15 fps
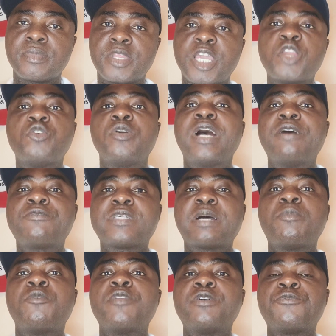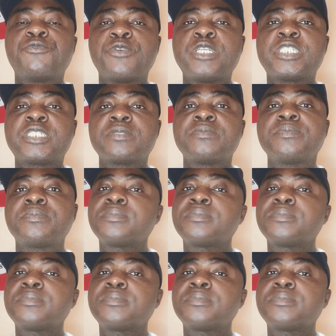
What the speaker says: and you have some of the fish